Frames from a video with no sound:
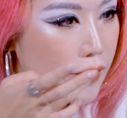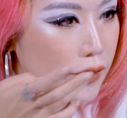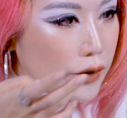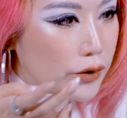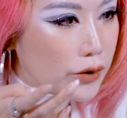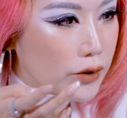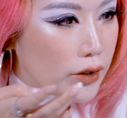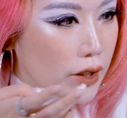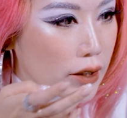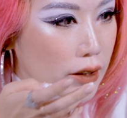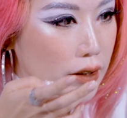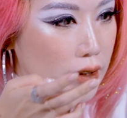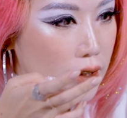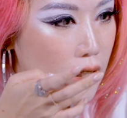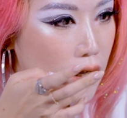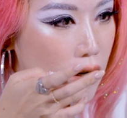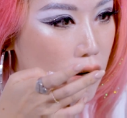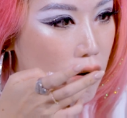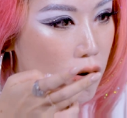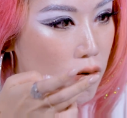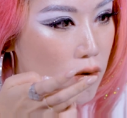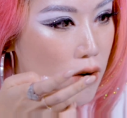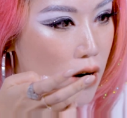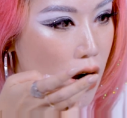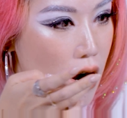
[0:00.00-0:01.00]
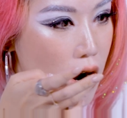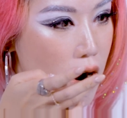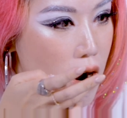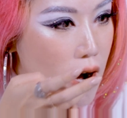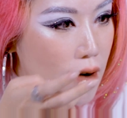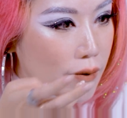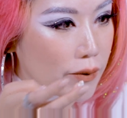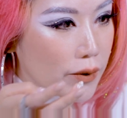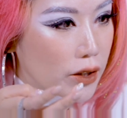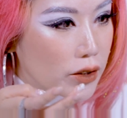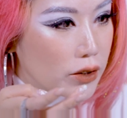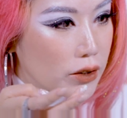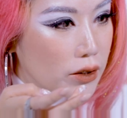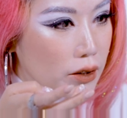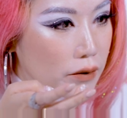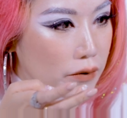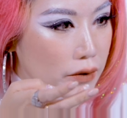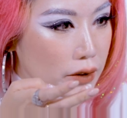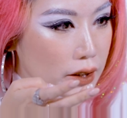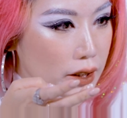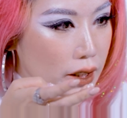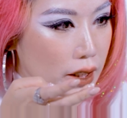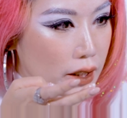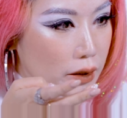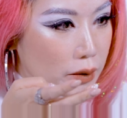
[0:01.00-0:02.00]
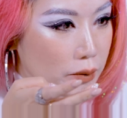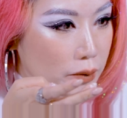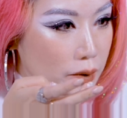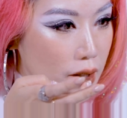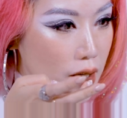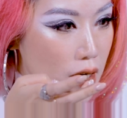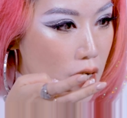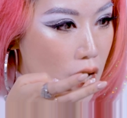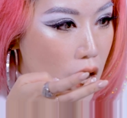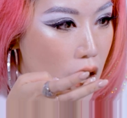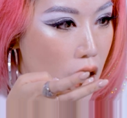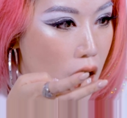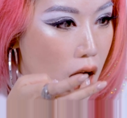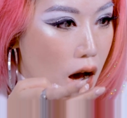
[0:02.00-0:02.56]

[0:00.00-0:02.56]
Don't try this at home. I'm not sure if it's edible.